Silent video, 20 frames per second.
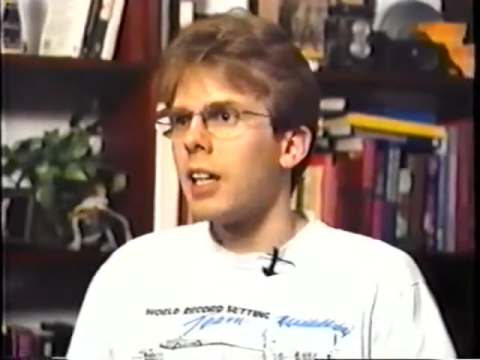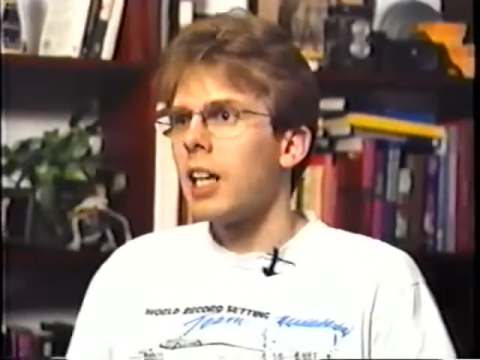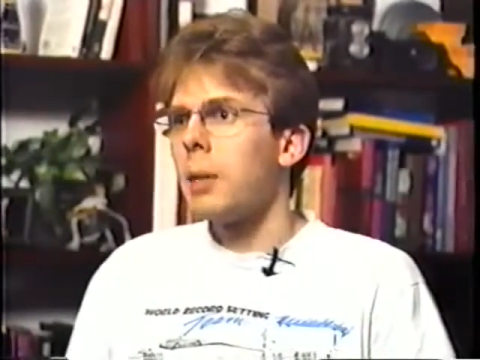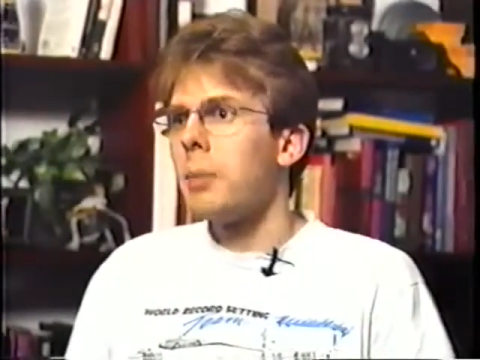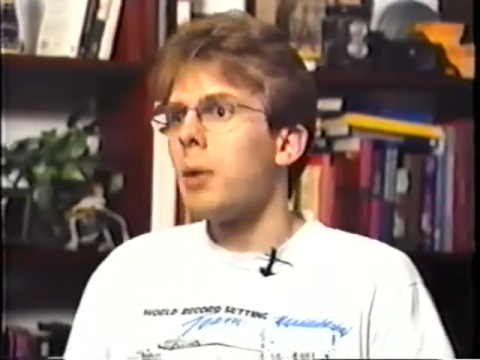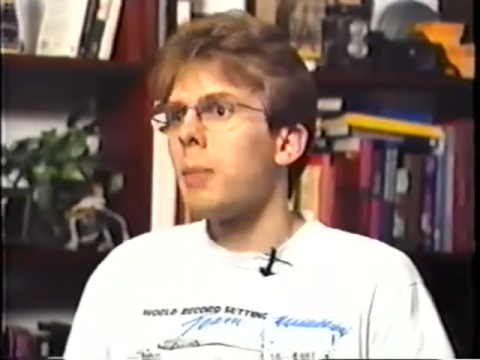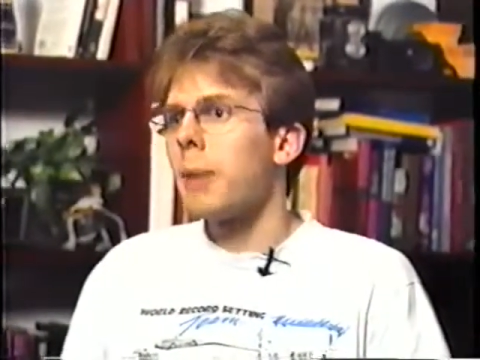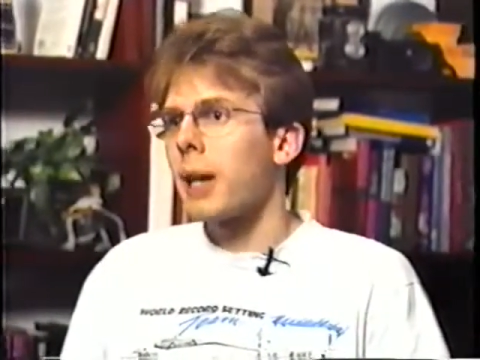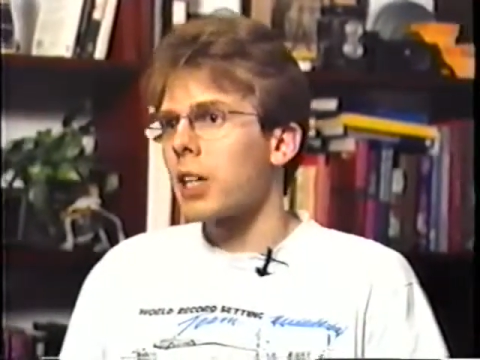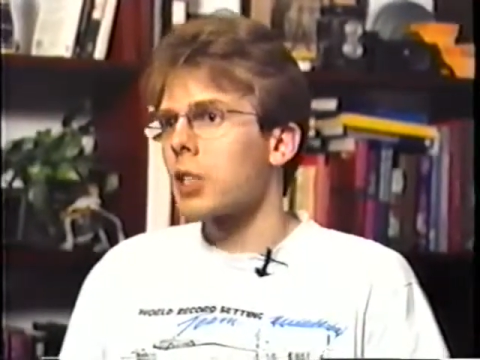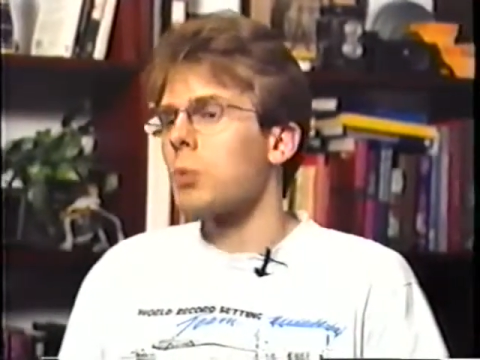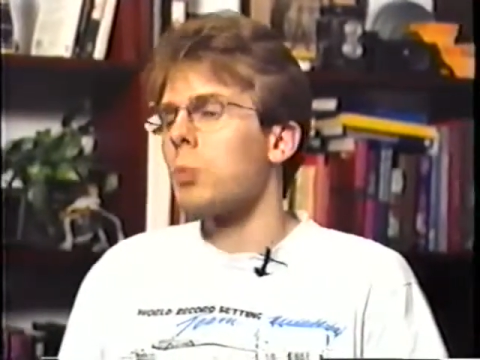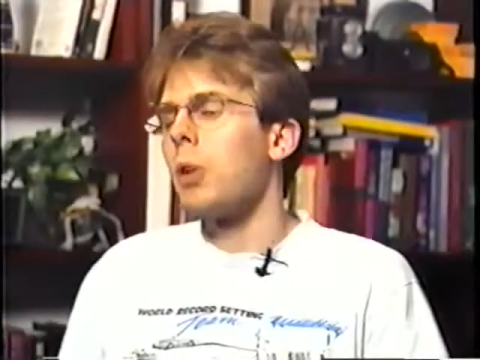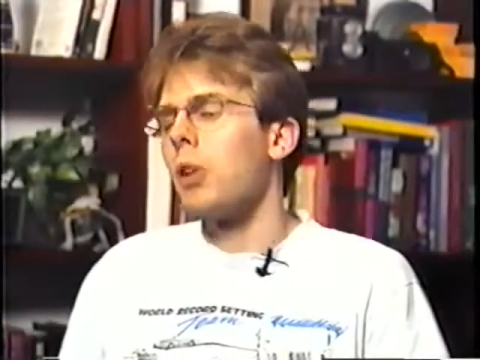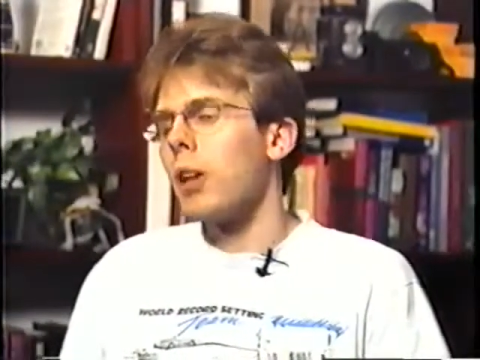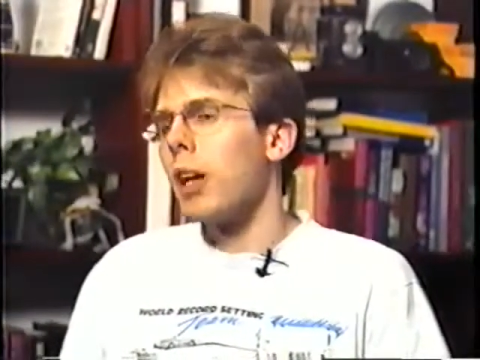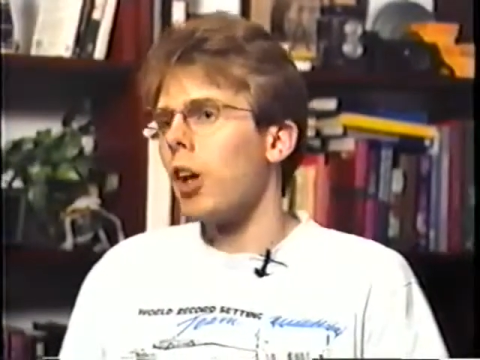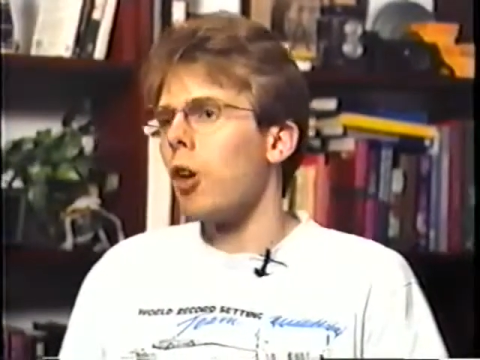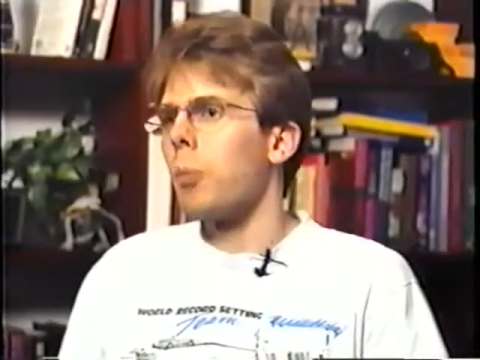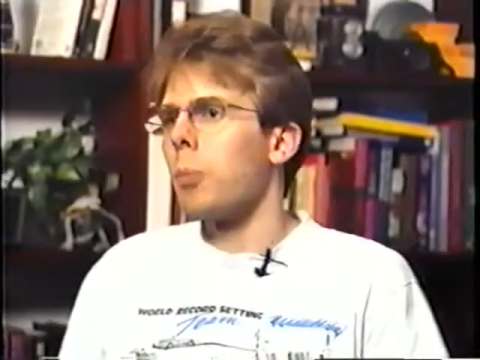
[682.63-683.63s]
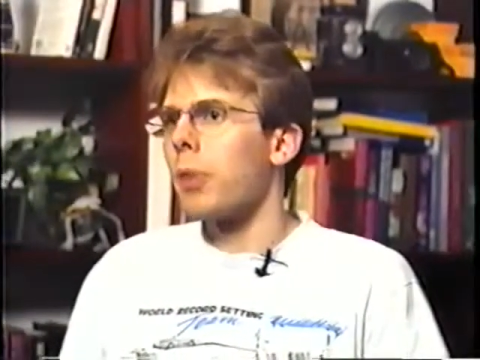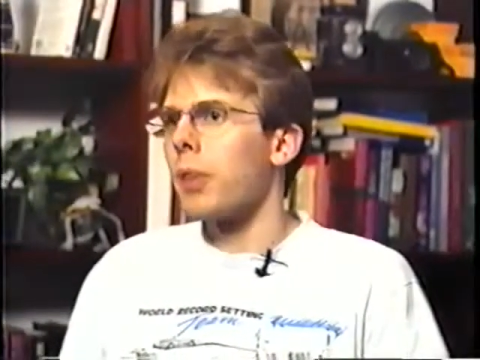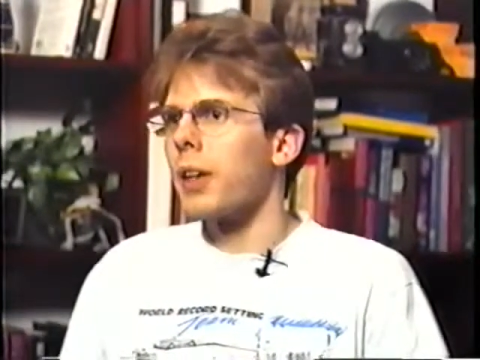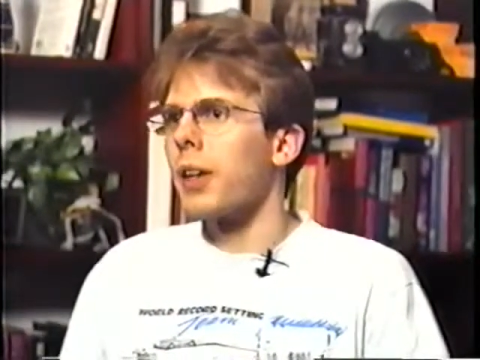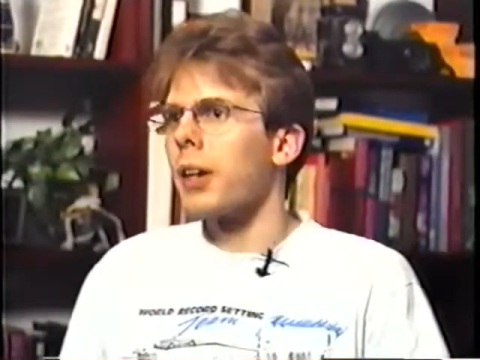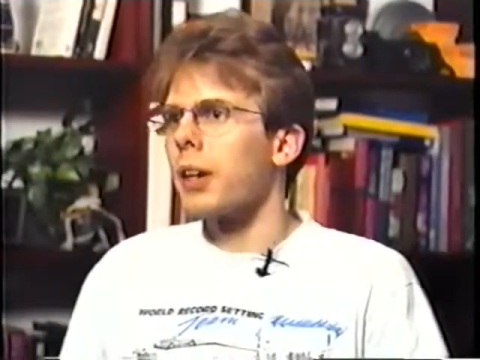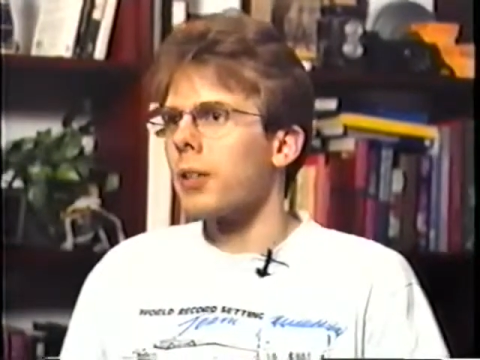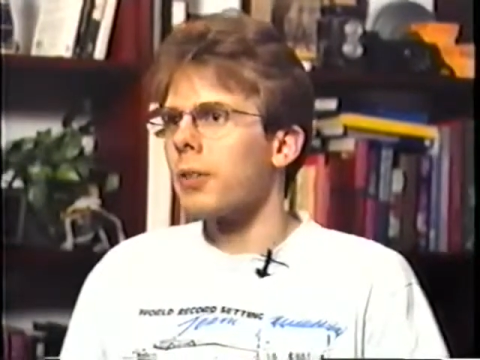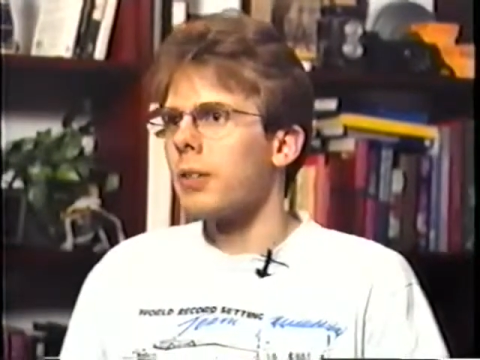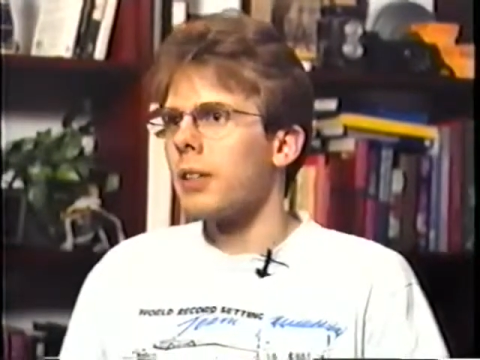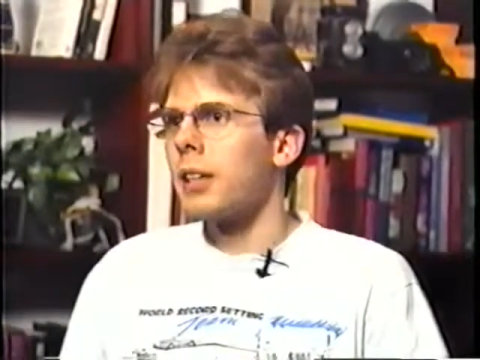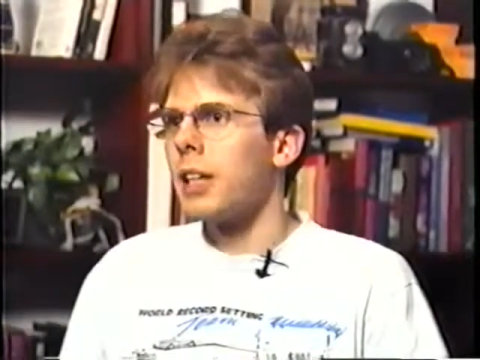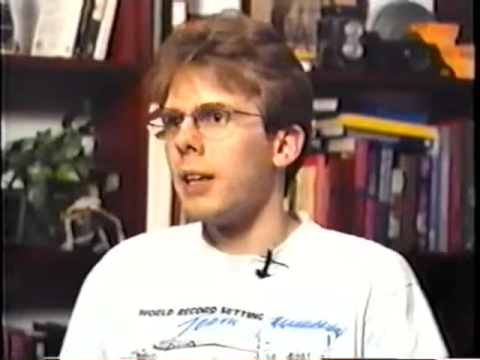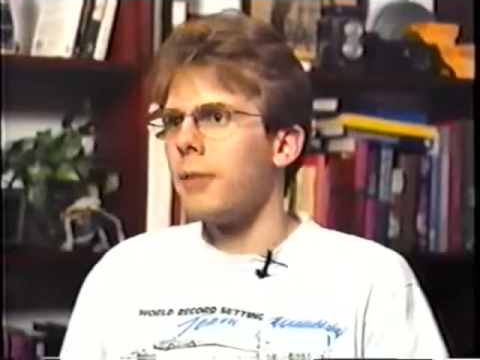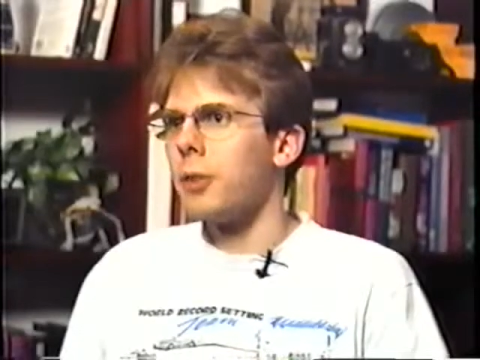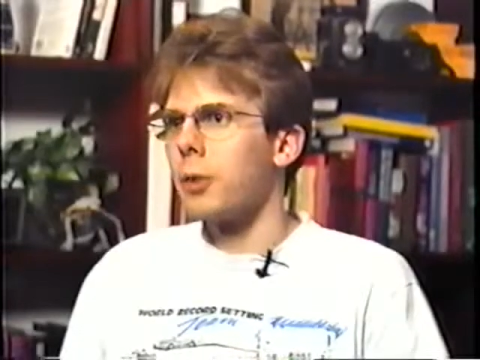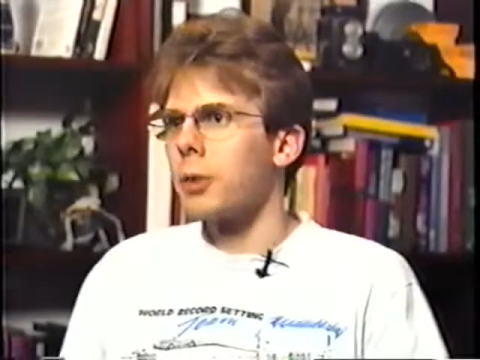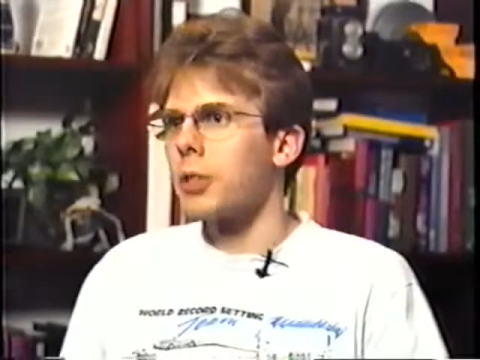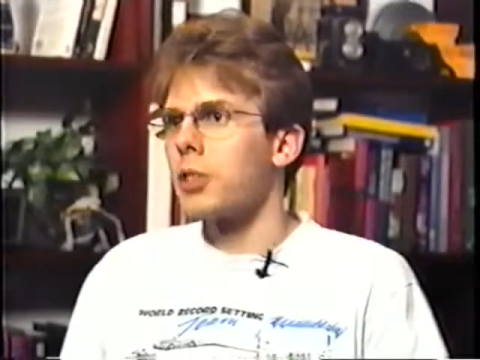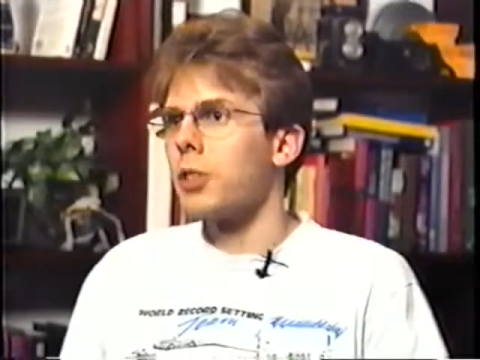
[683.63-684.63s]
MMX will help there
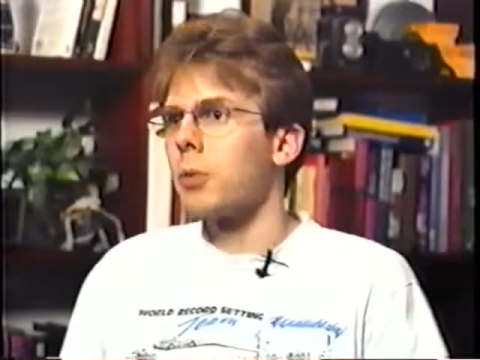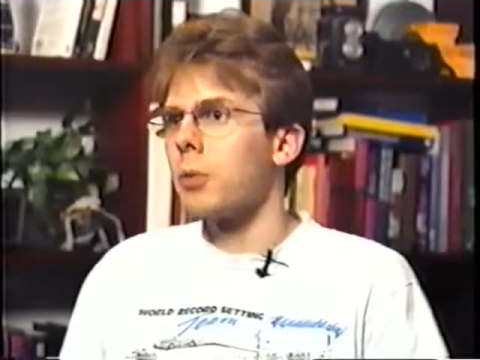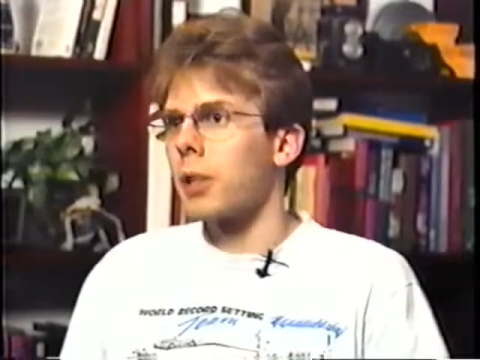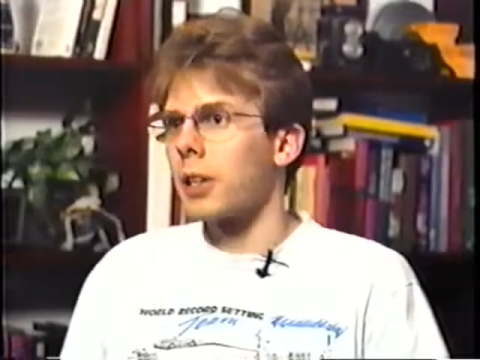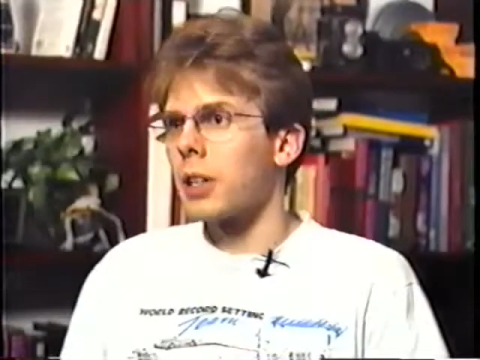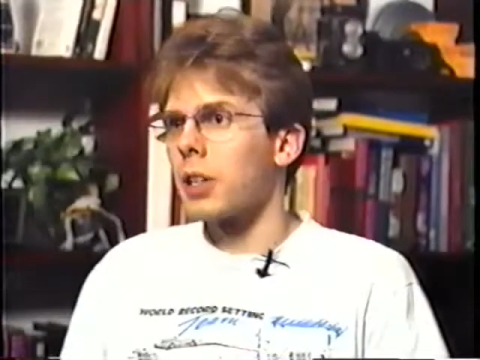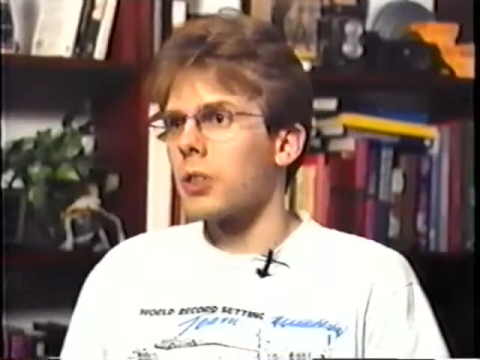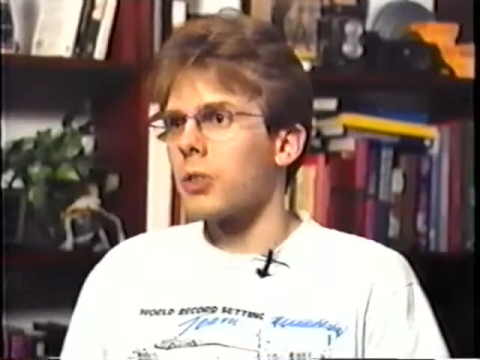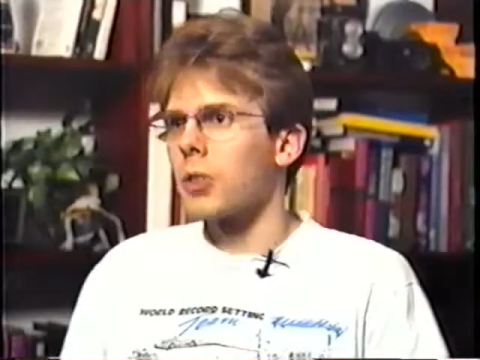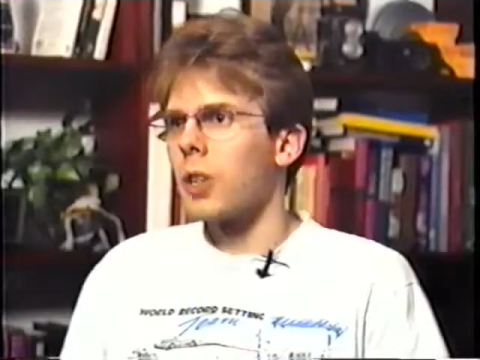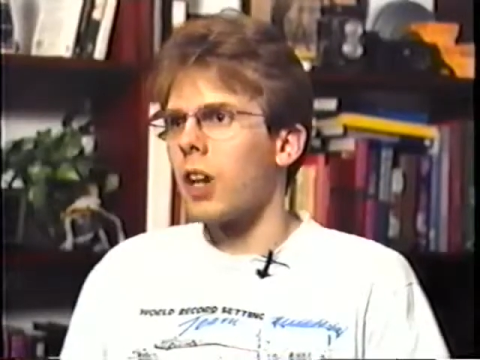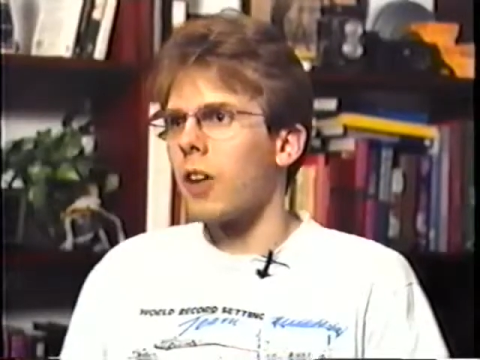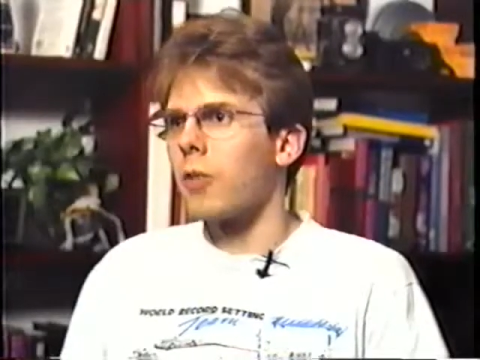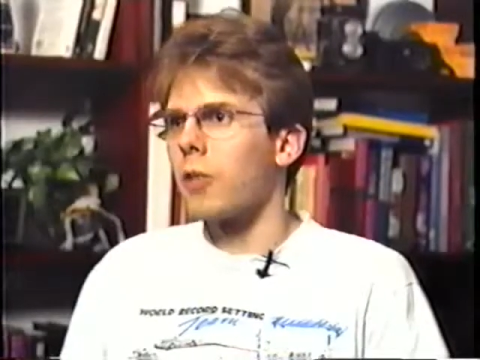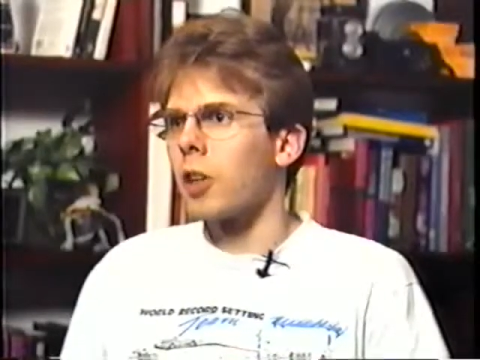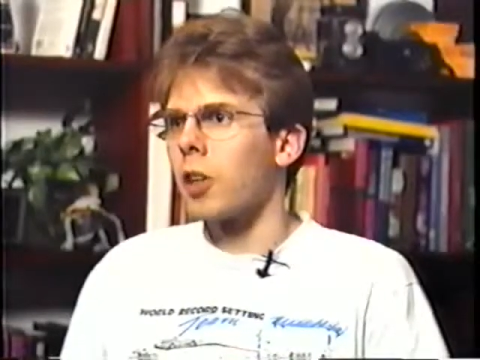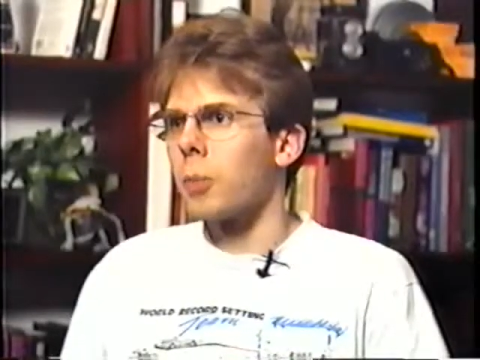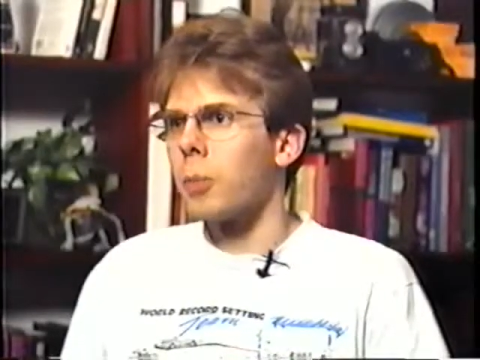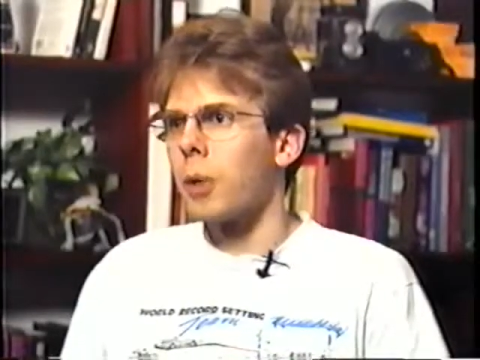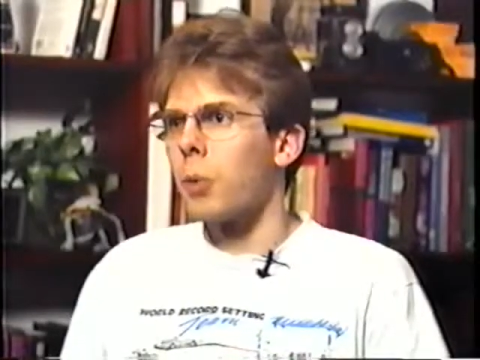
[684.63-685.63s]
if you're still running on software,